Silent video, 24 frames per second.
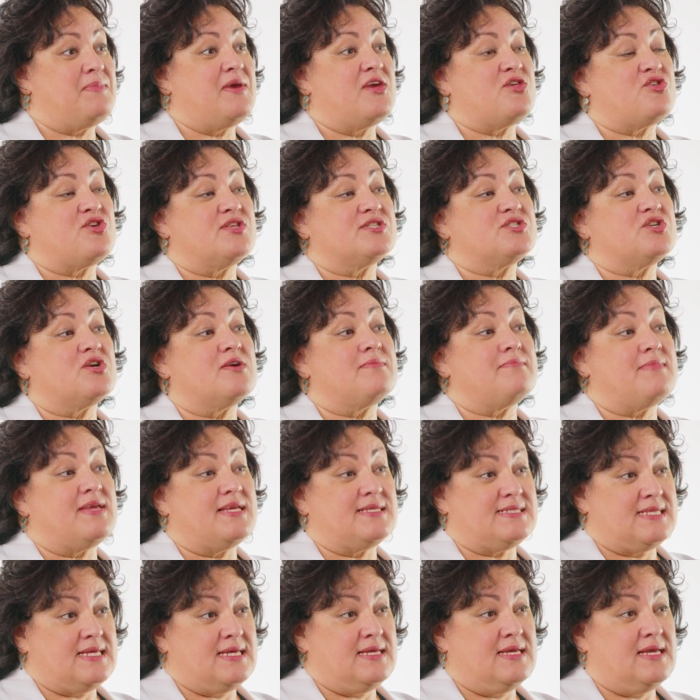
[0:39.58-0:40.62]
My patients are
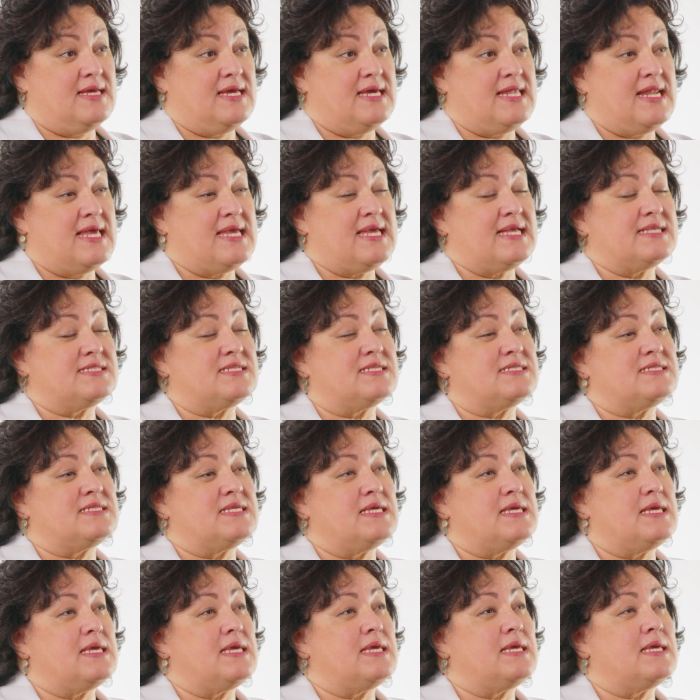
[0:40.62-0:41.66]
amazing and I get to
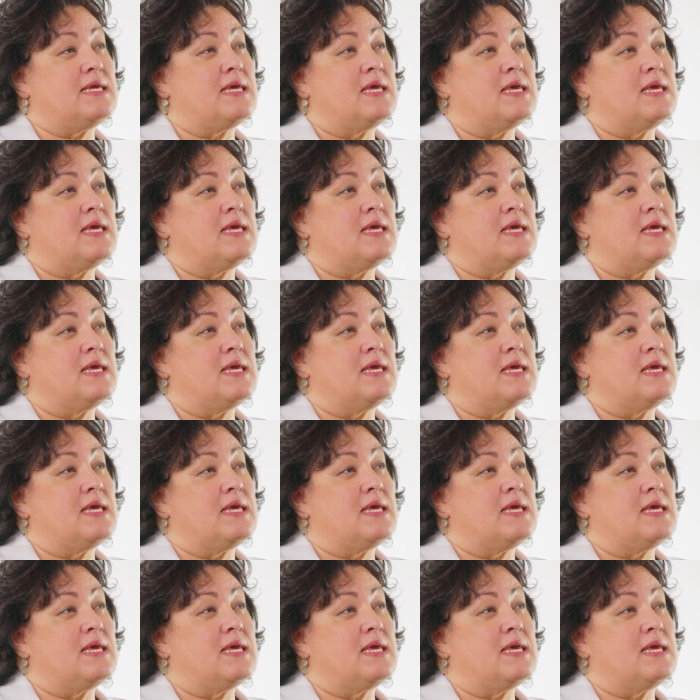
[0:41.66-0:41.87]
see